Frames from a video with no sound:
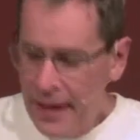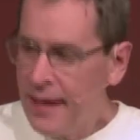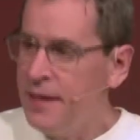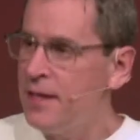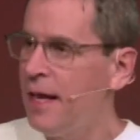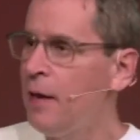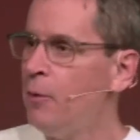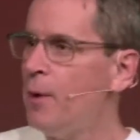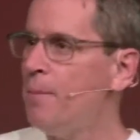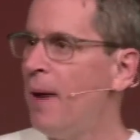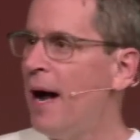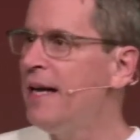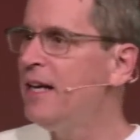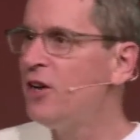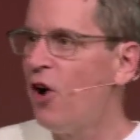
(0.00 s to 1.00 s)
he, he
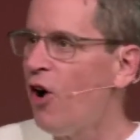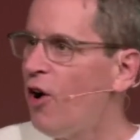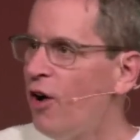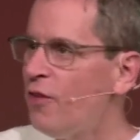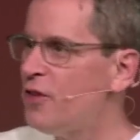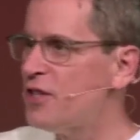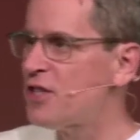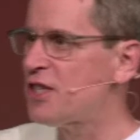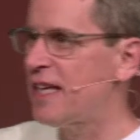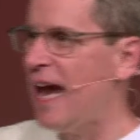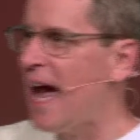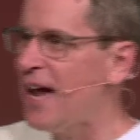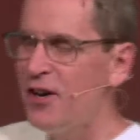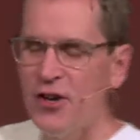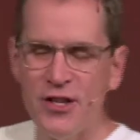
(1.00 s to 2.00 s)
reminded all the
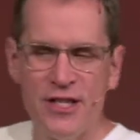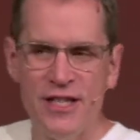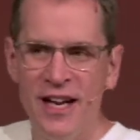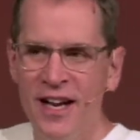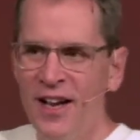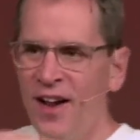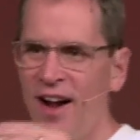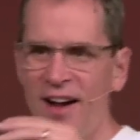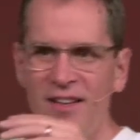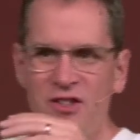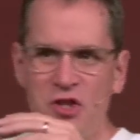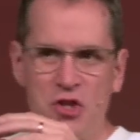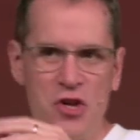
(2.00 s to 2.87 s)
scattered uh,